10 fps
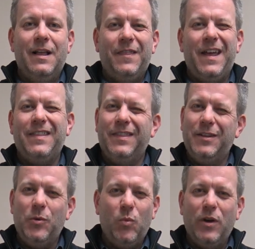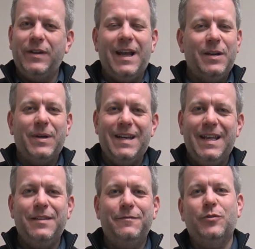then you won't get anywhere
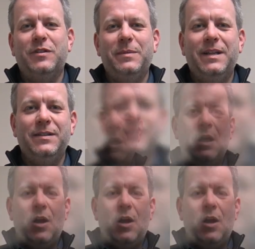near the 40 minutes.